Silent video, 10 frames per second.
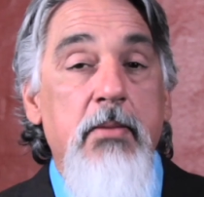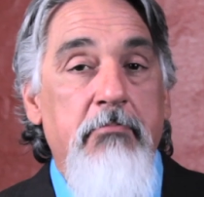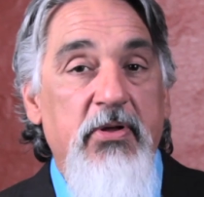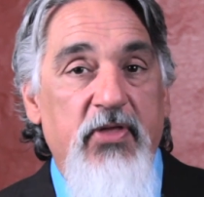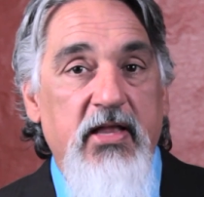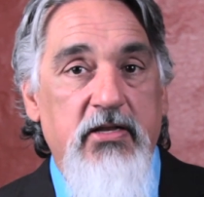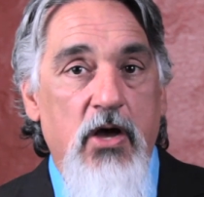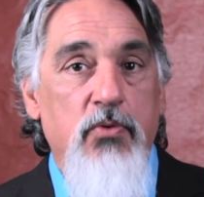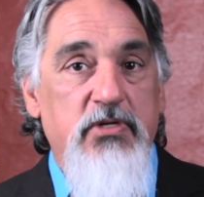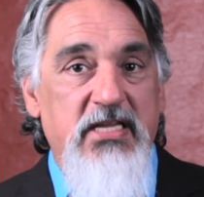but they
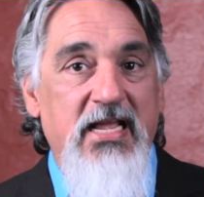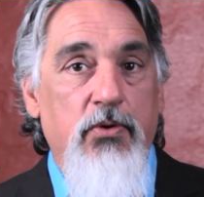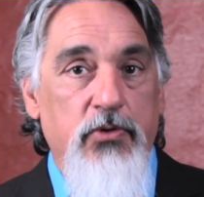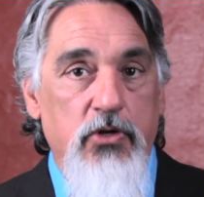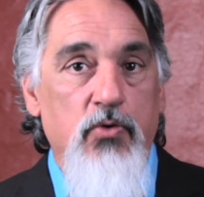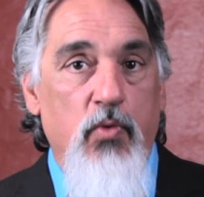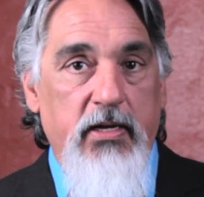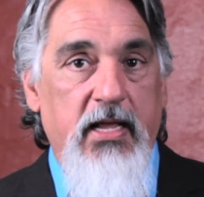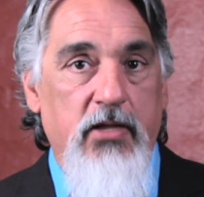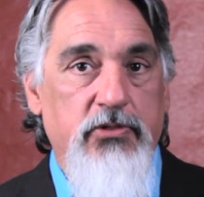don't tell you
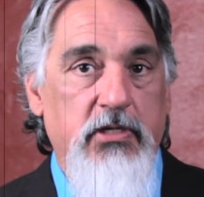what counts